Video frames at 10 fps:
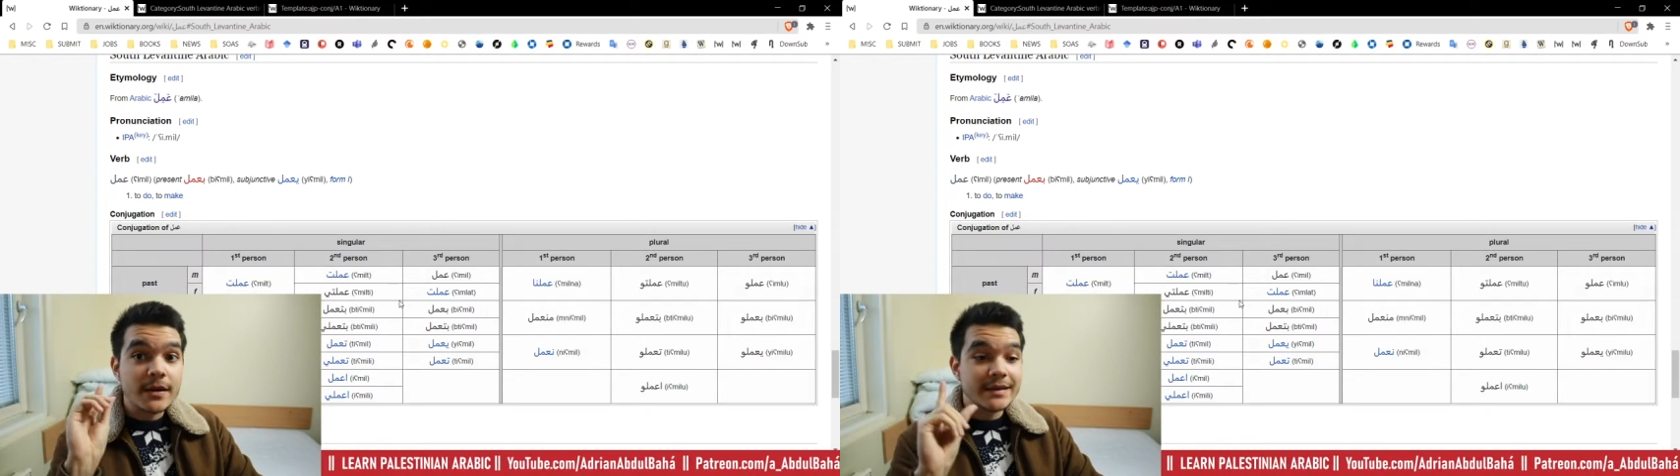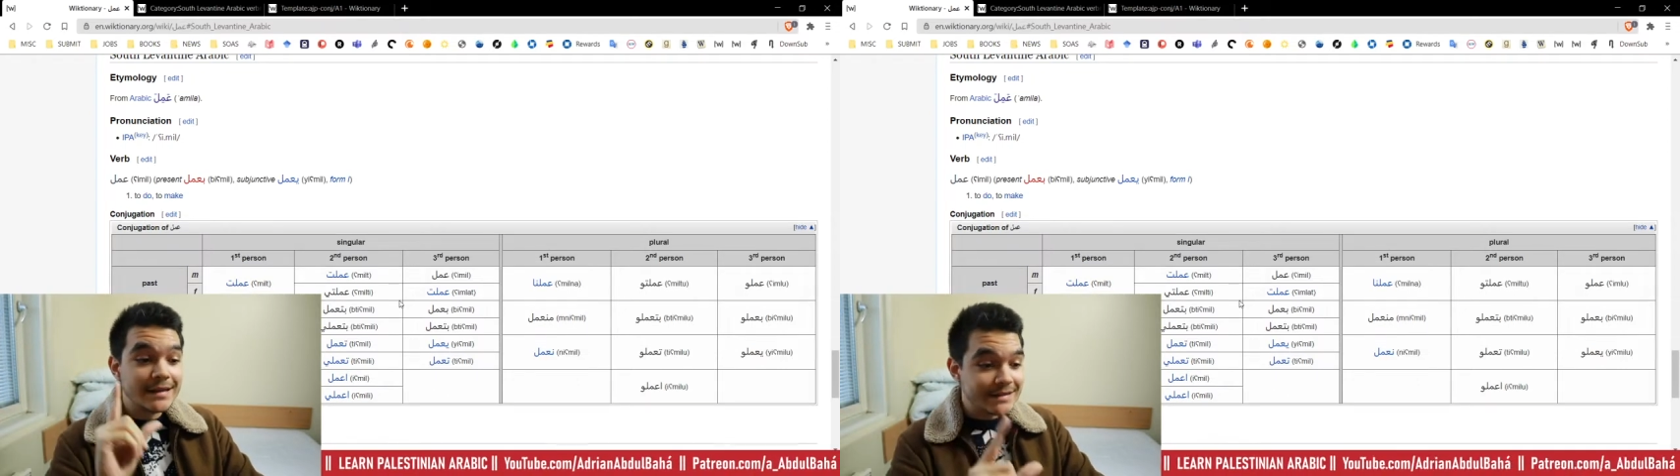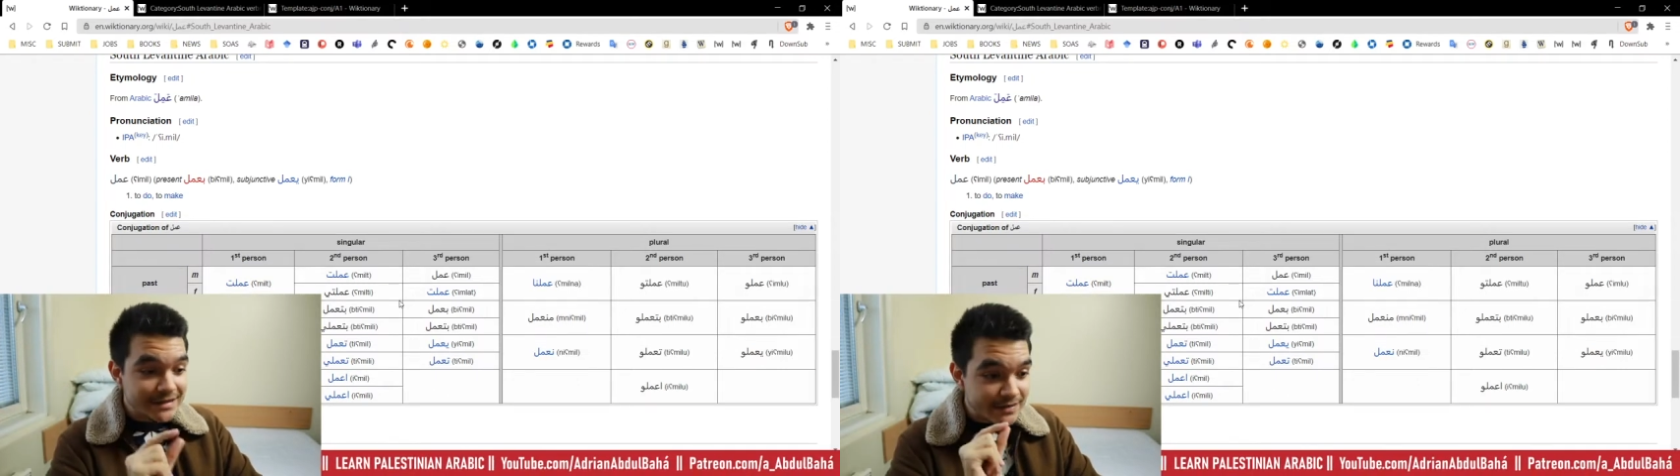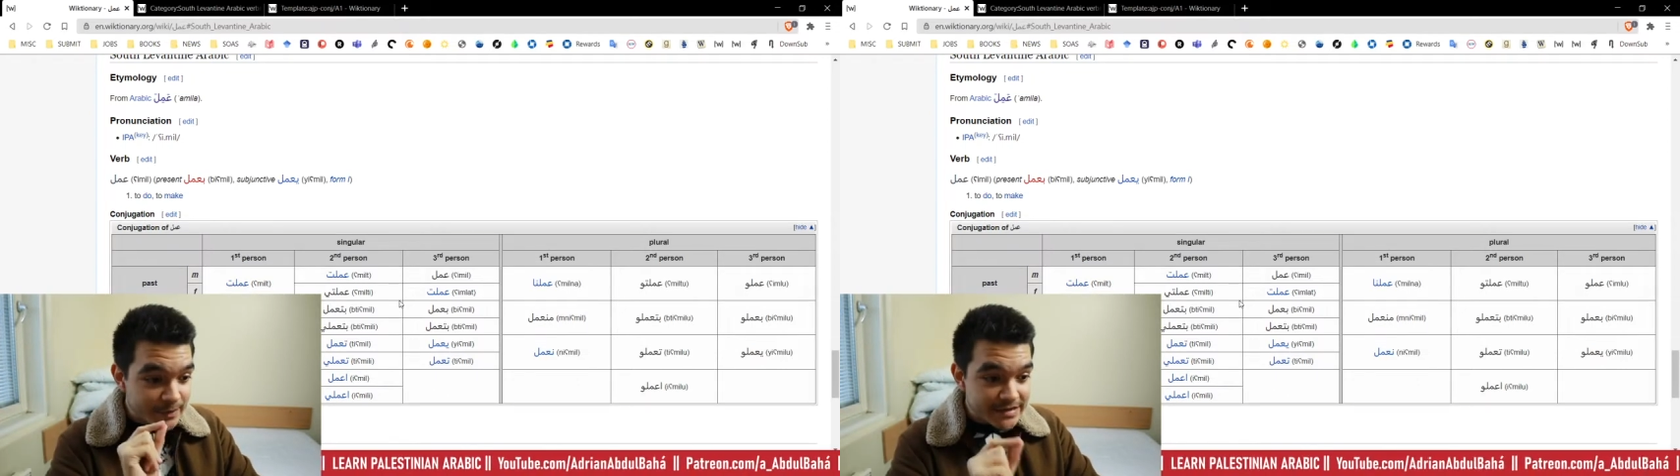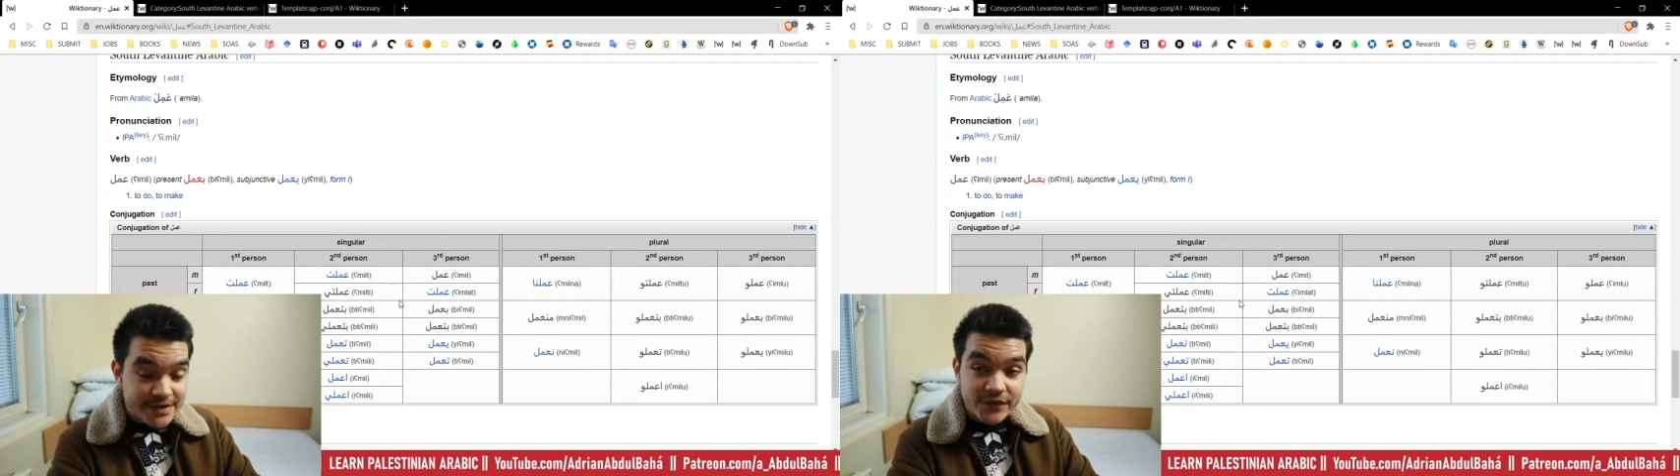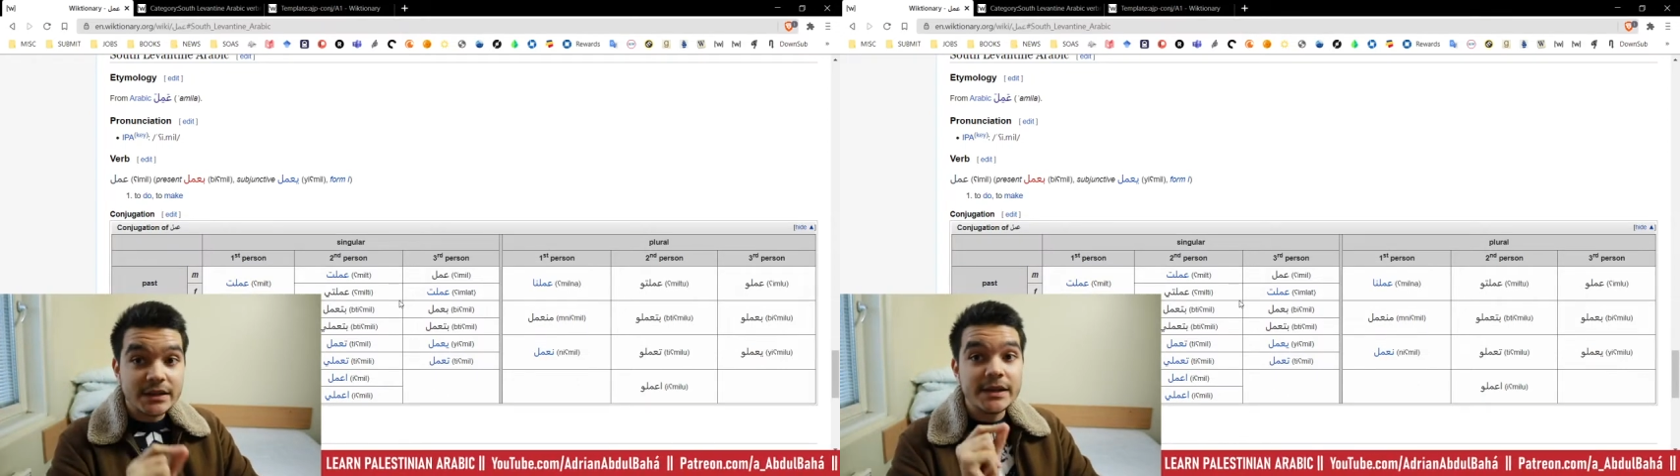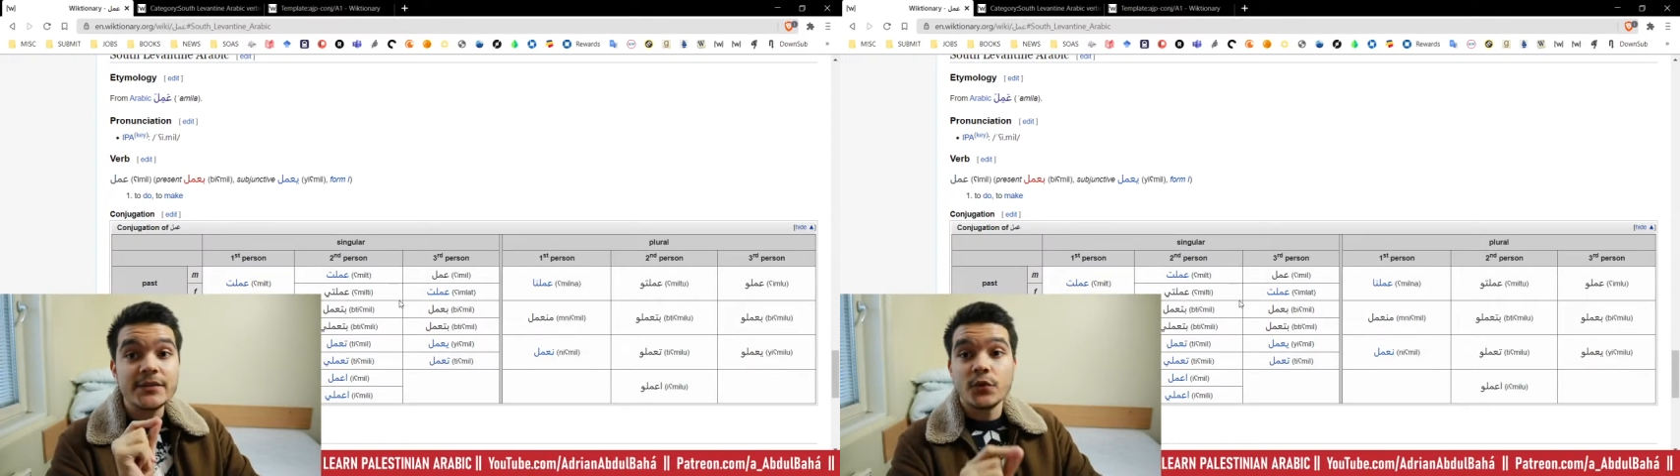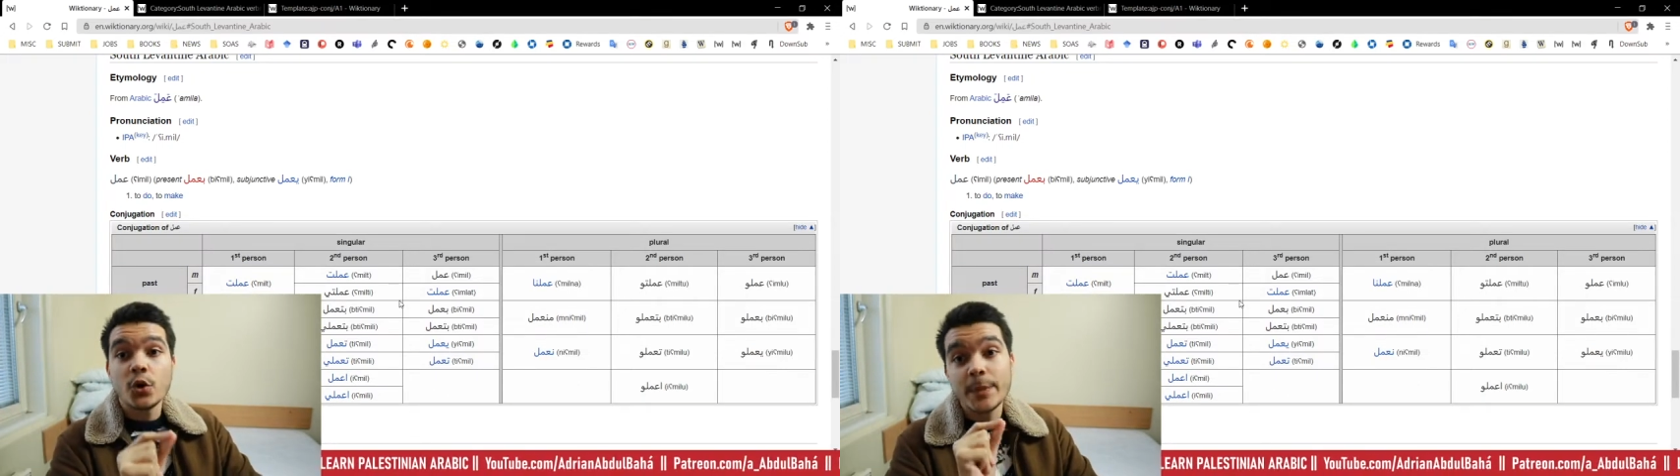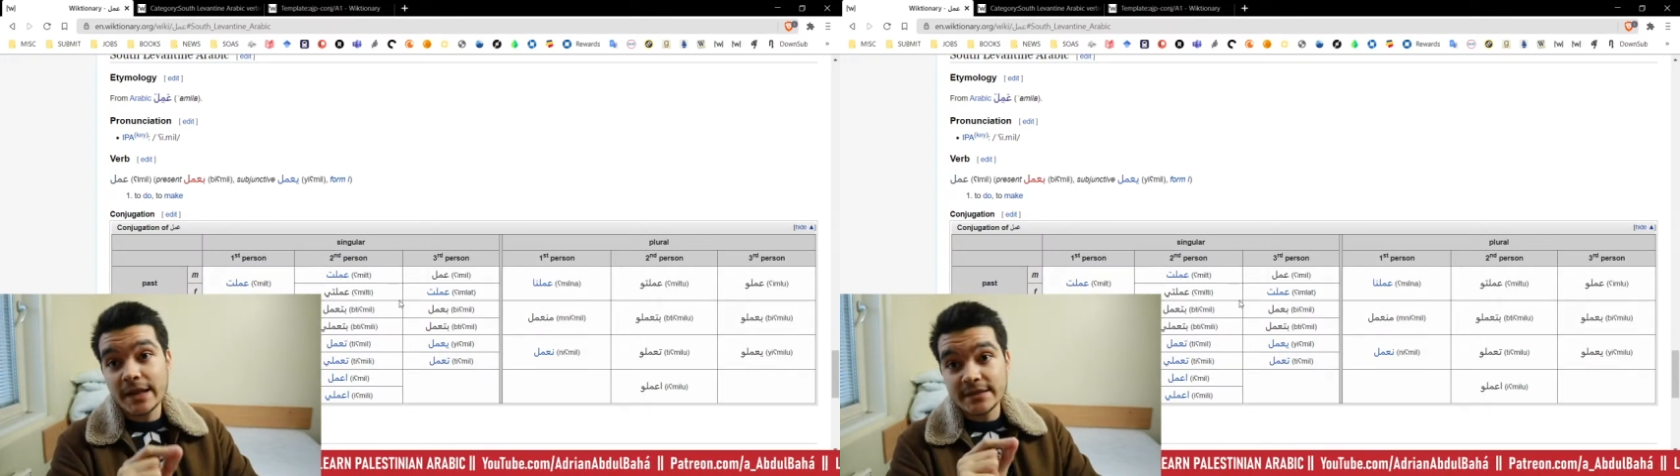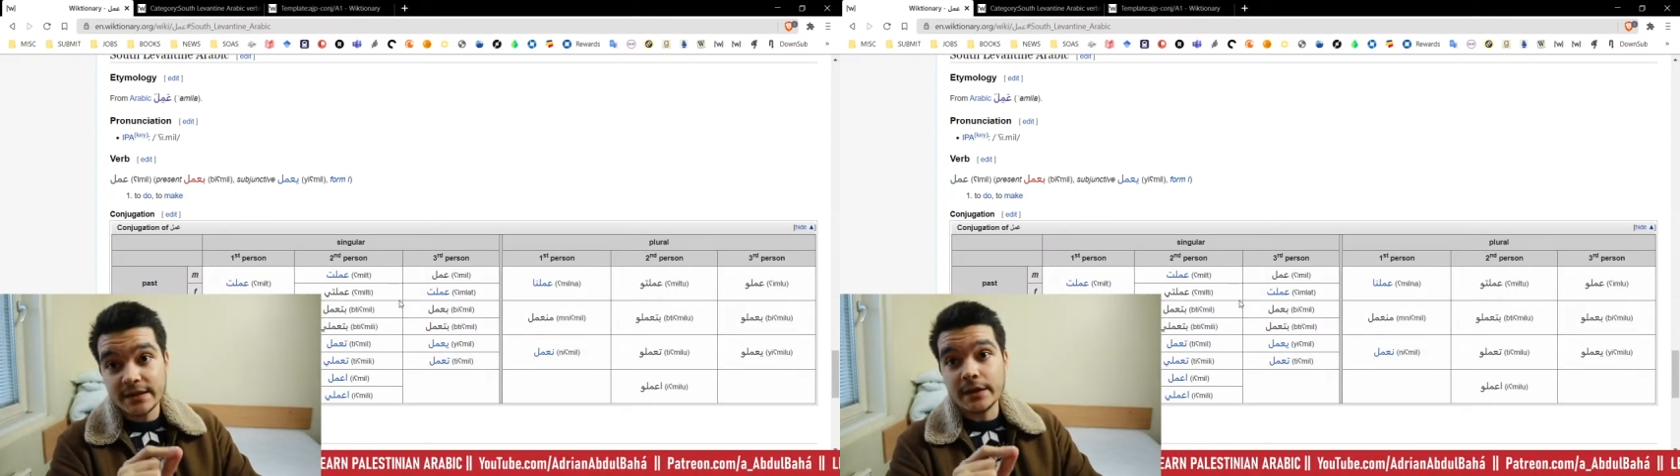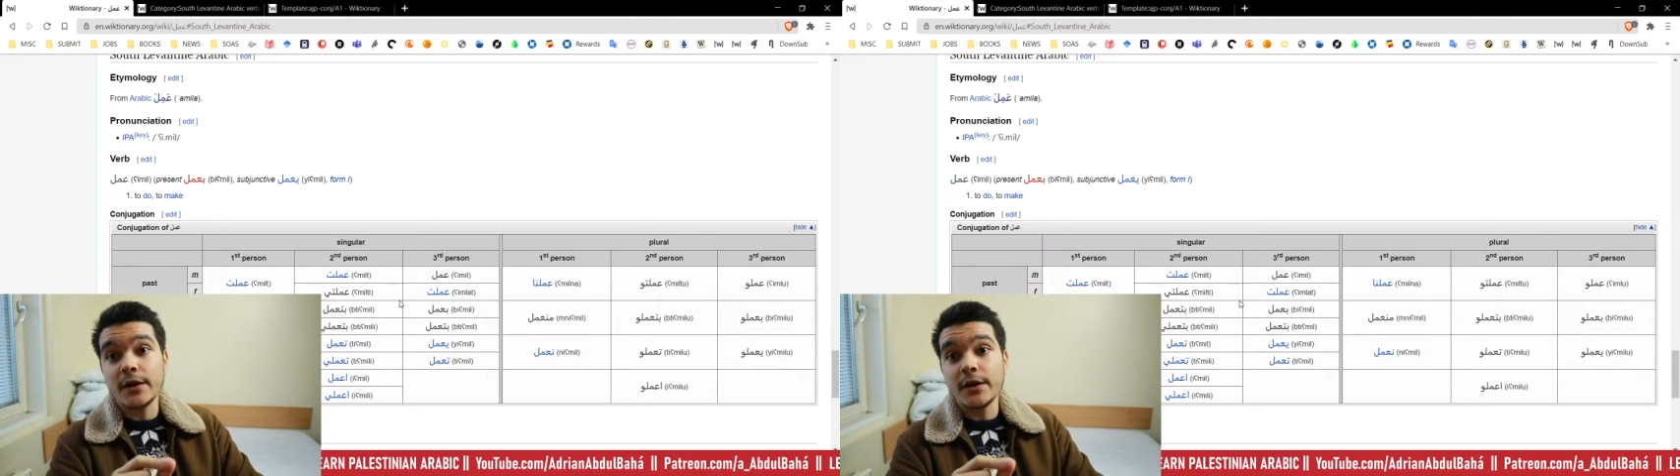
This is specifically for Palestinian